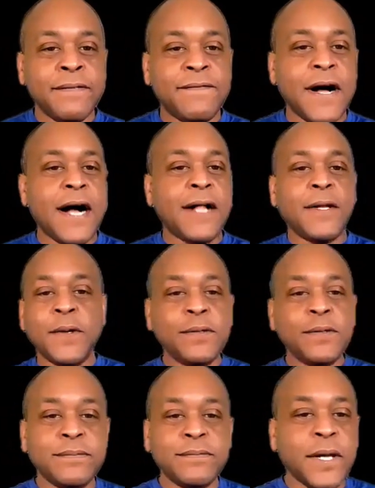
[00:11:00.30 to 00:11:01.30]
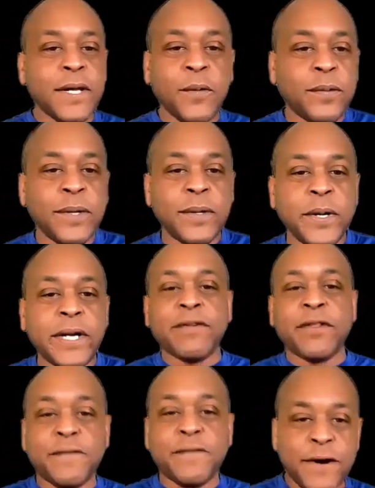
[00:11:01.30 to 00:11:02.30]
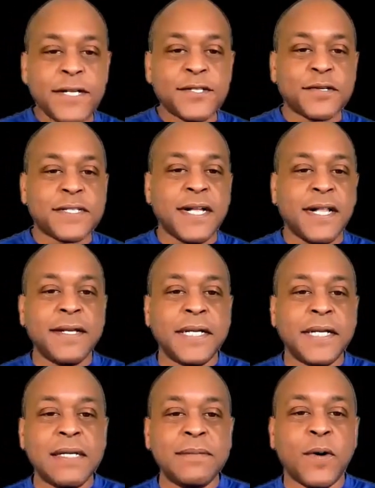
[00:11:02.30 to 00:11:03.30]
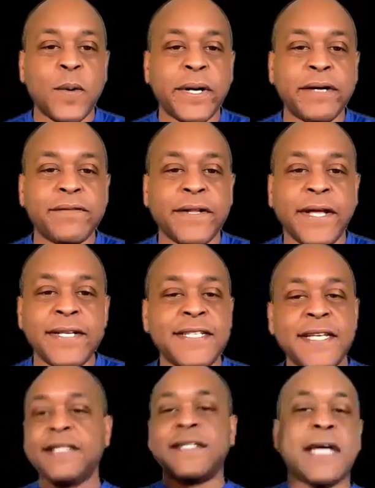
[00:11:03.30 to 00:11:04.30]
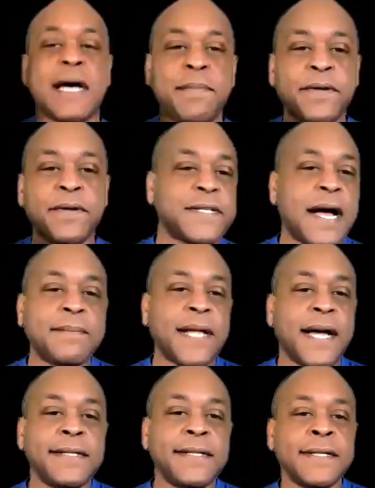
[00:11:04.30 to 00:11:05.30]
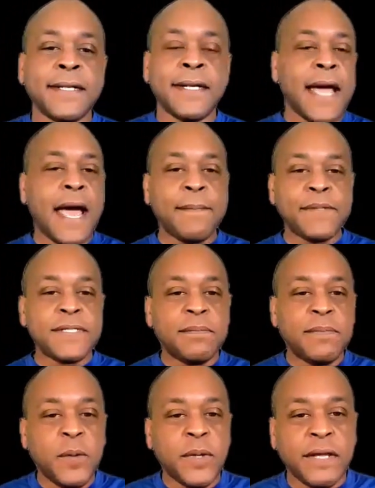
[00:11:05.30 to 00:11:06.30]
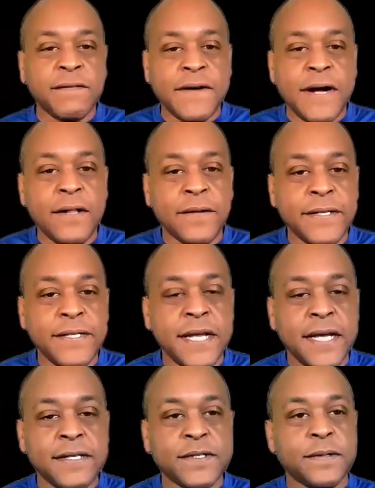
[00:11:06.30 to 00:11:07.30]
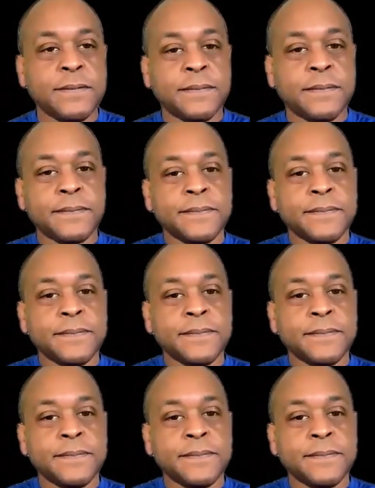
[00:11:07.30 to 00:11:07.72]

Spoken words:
follow, whatever their friends are telling them or whatever they see at the top of their timeline happens to be what they follow these days. Or